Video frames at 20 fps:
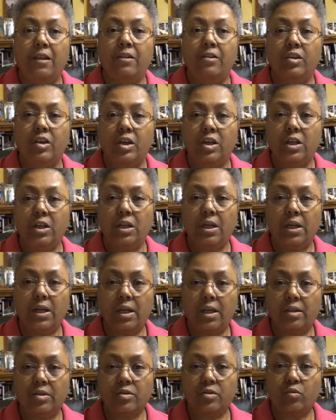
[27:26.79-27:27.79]
the Good
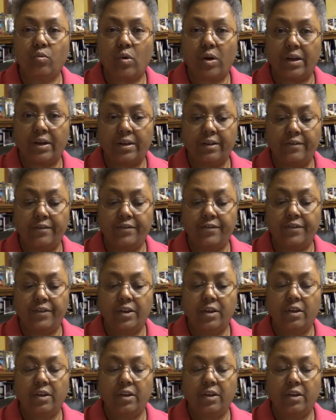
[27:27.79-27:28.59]
Housewife